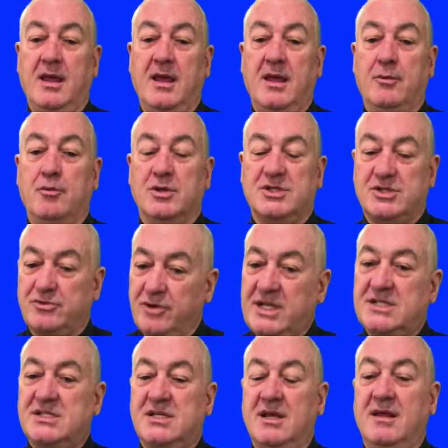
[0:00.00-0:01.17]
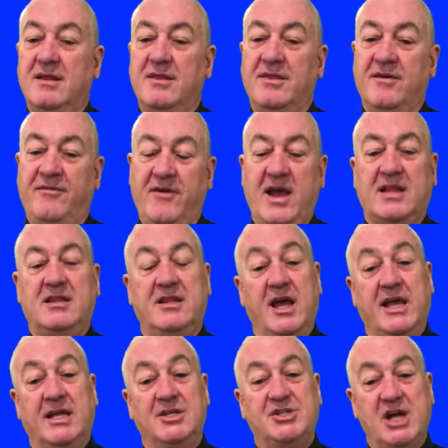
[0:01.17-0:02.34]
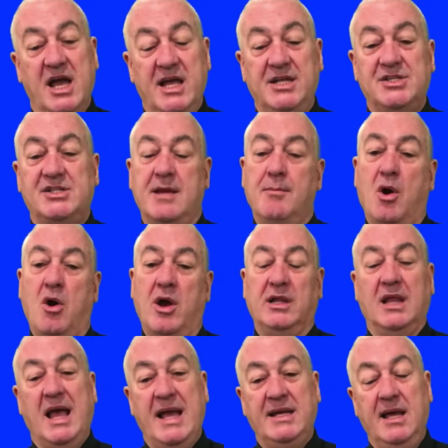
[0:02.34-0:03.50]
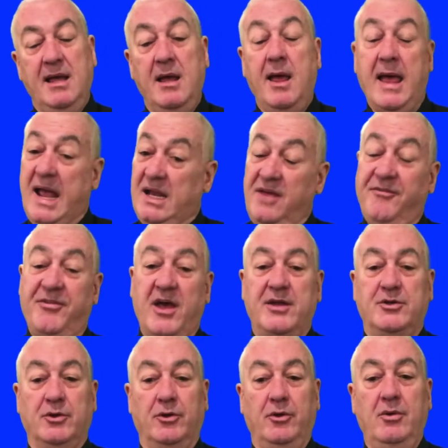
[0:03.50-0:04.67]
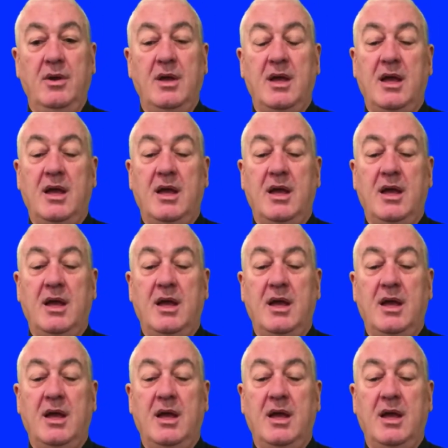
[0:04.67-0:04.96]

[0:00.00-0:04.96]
It restricts the fact that they can change their mind later, and if they do,